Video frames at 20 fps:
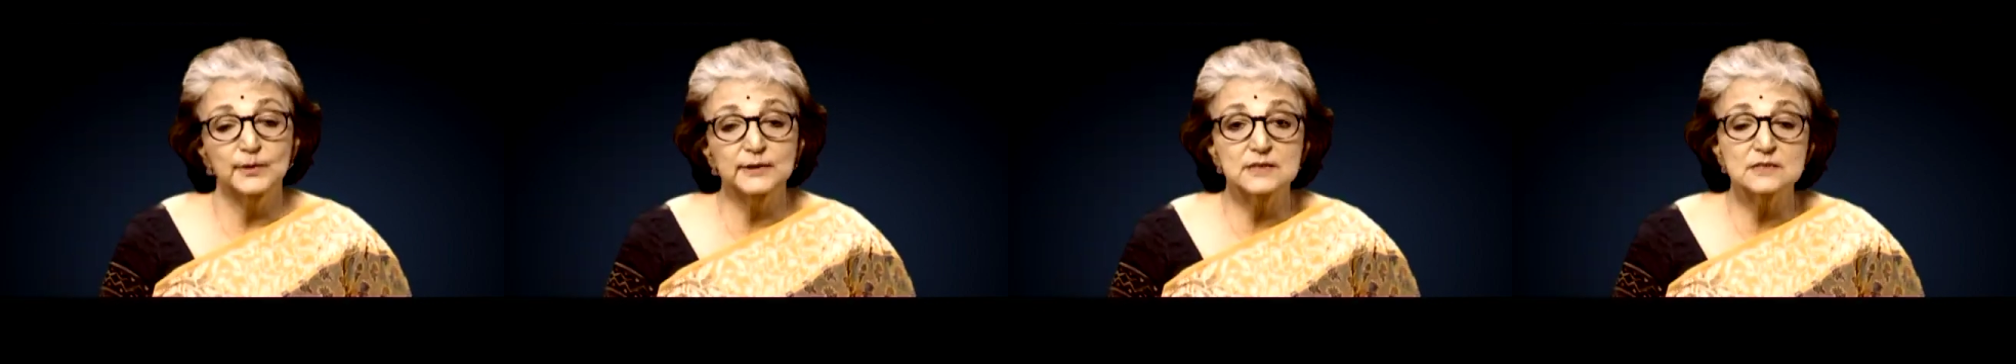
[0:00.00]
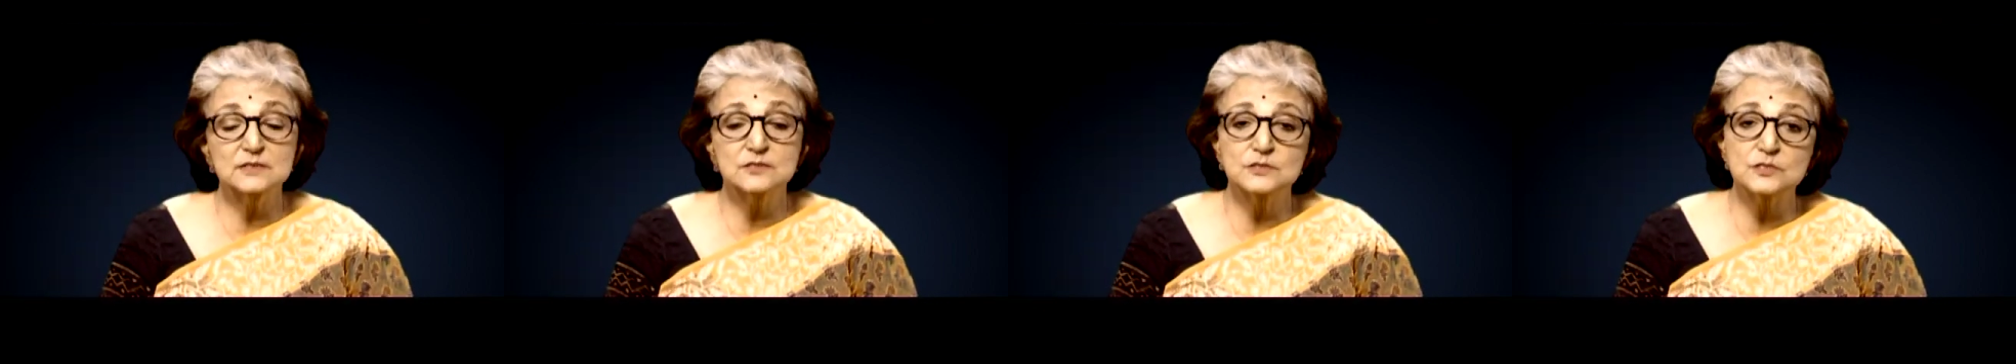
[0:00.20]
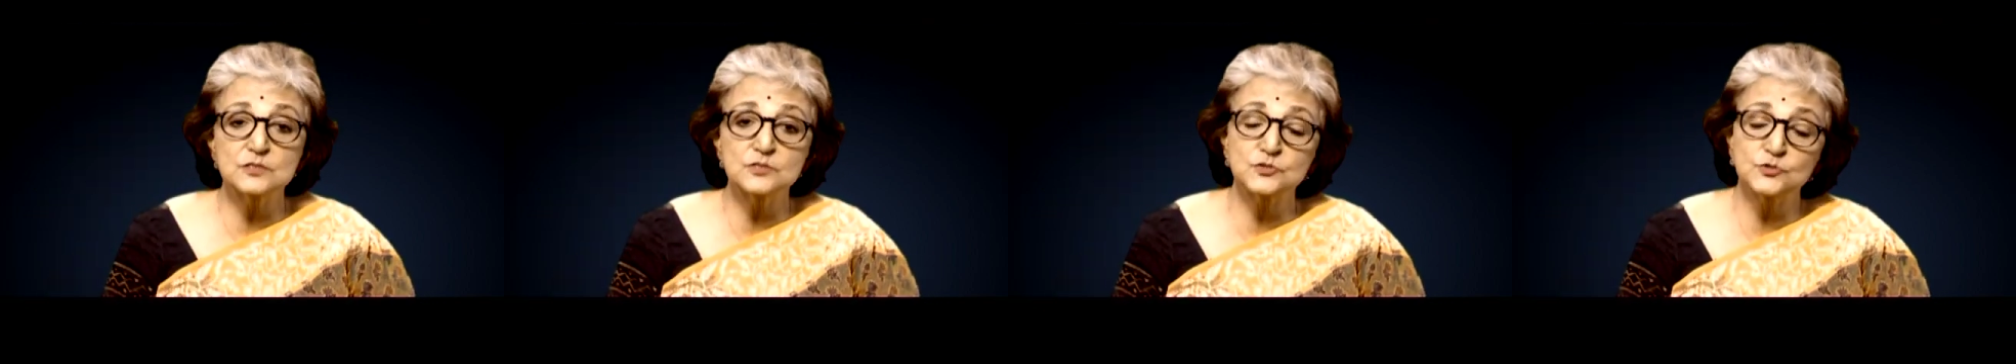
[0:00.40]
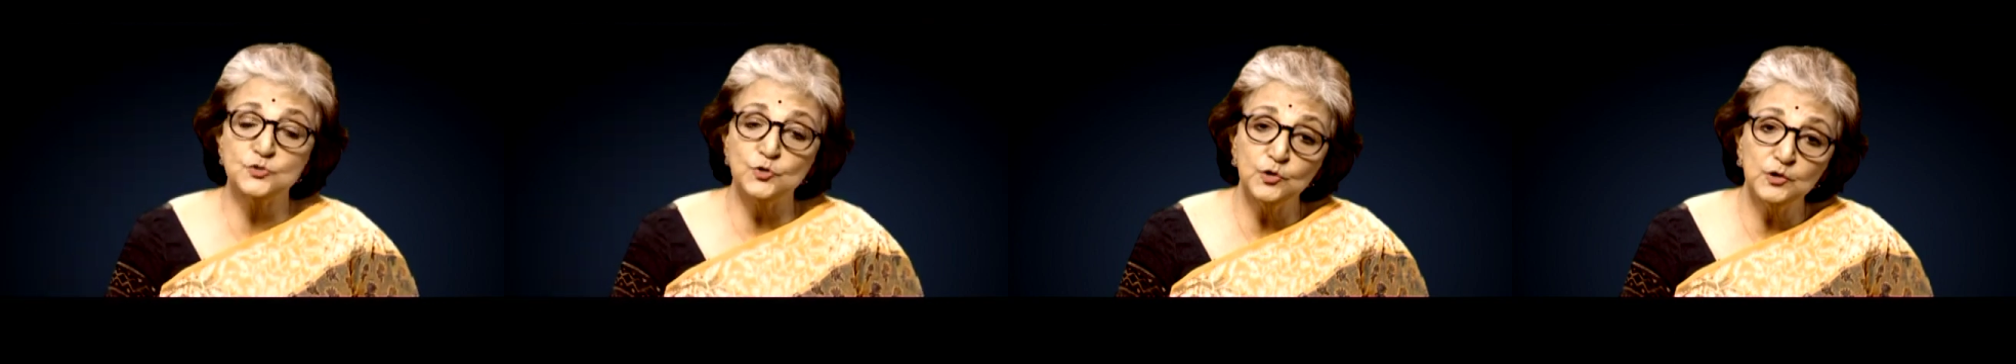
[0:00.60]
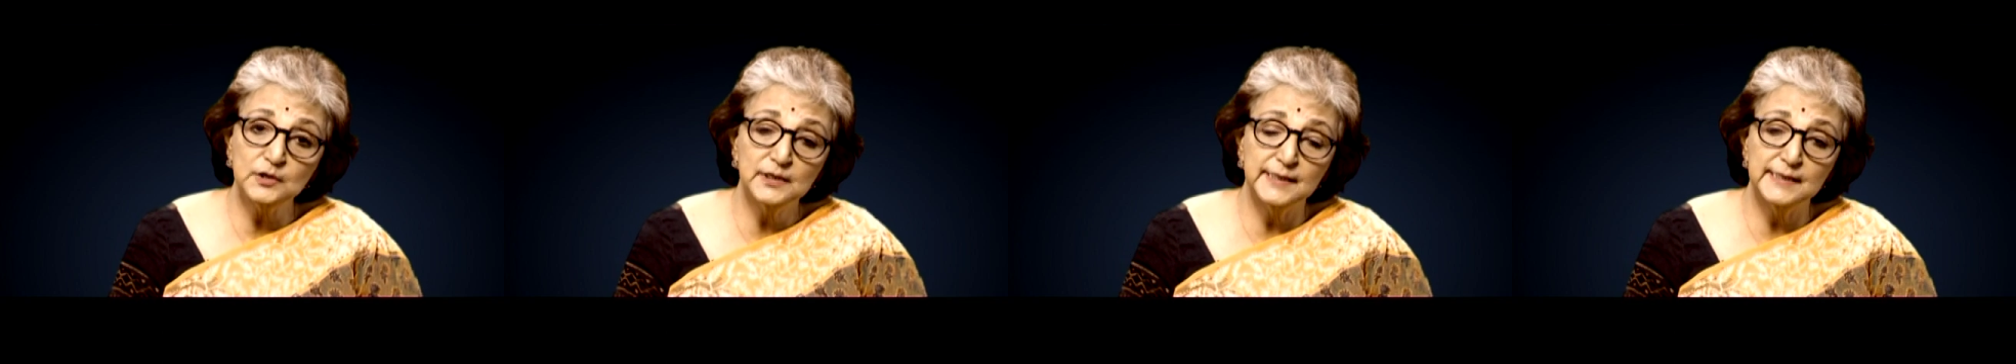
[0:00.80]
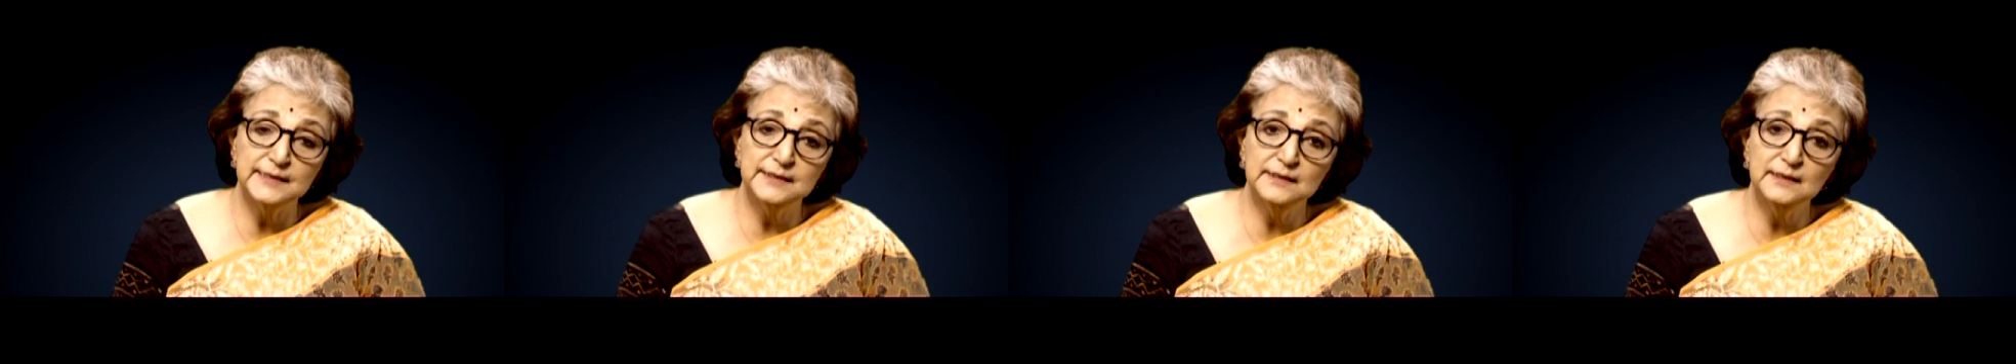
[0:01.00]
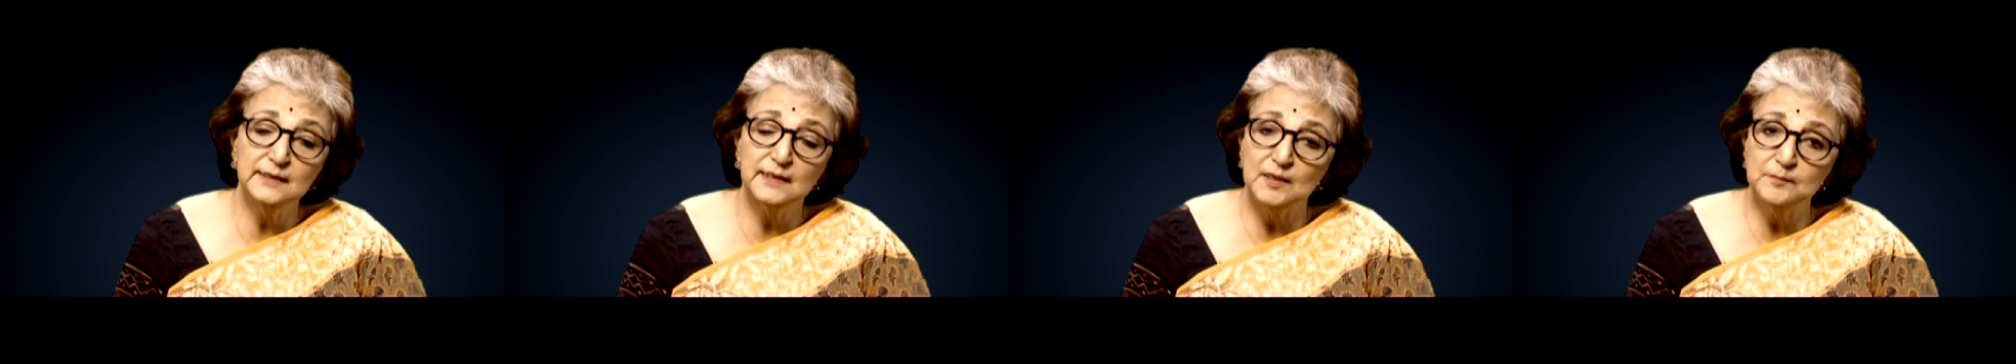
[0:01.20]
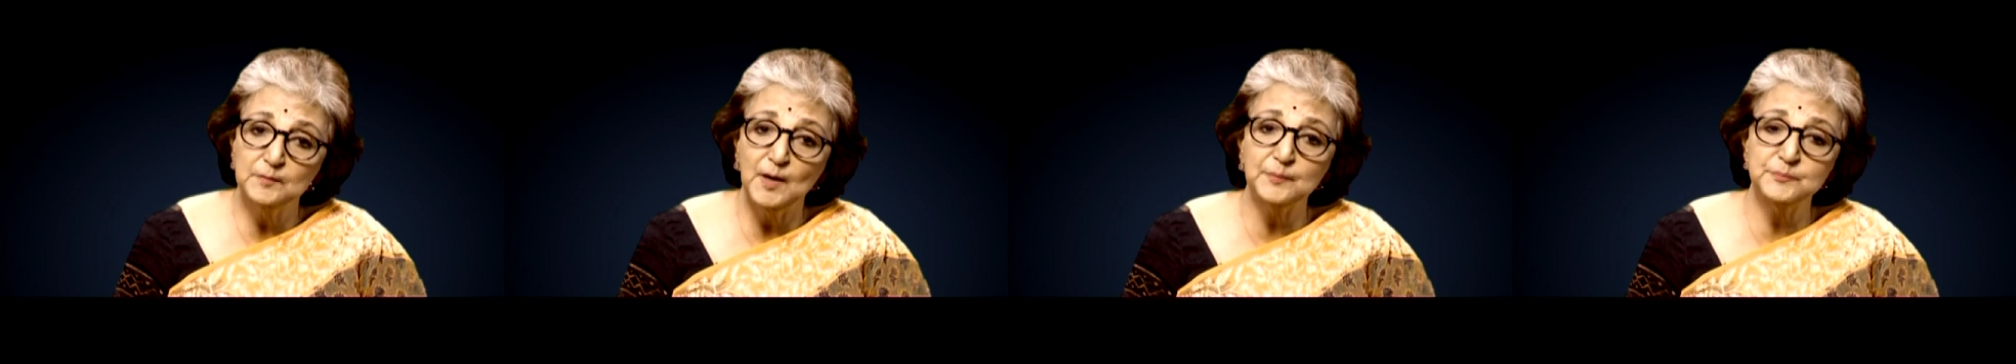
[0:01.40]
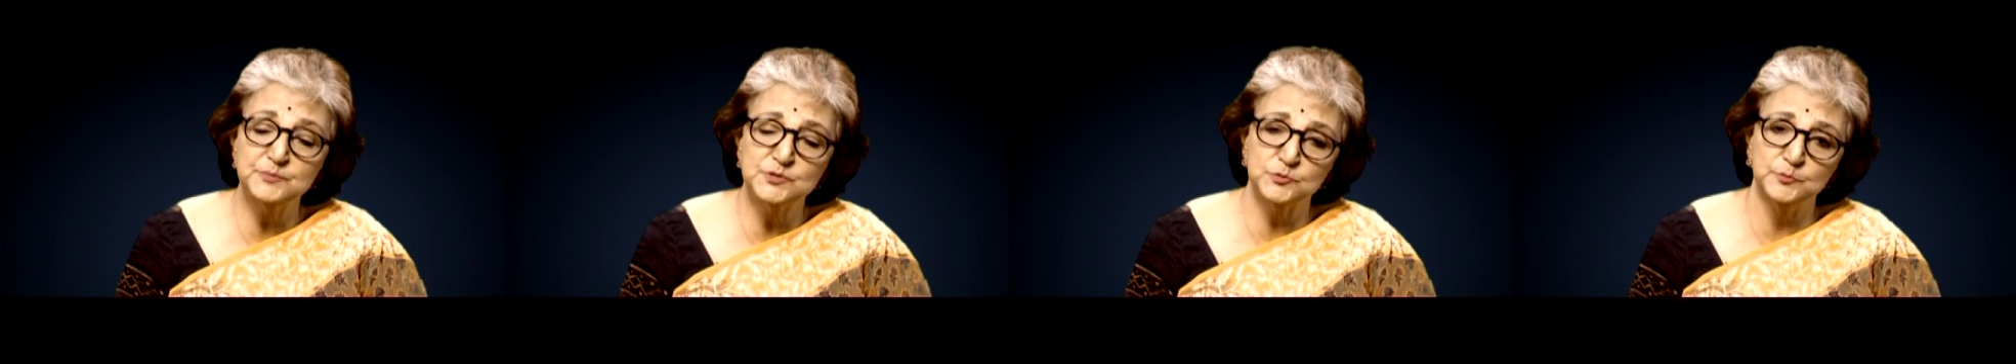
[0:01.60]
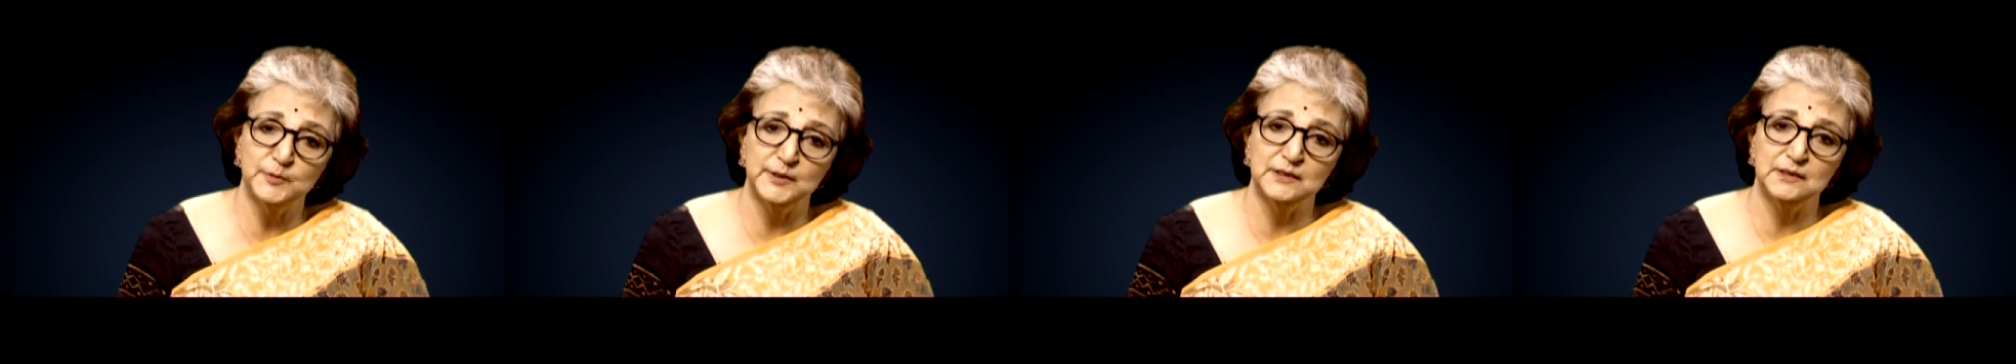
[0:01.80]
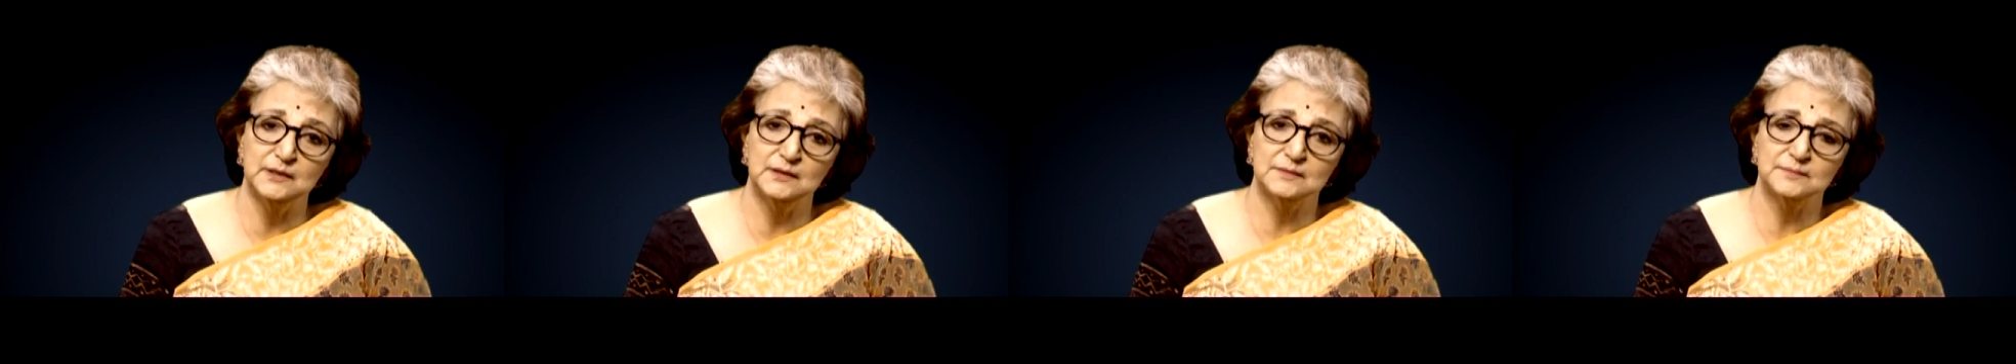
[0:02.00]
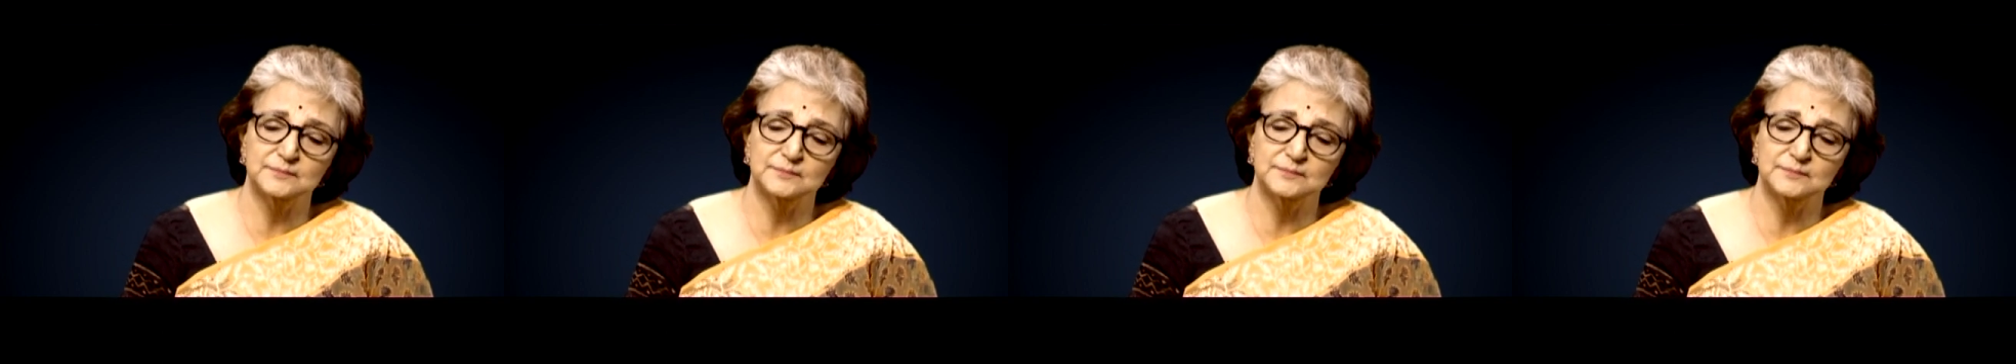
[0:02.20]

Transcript: when this distraught lady came up to me.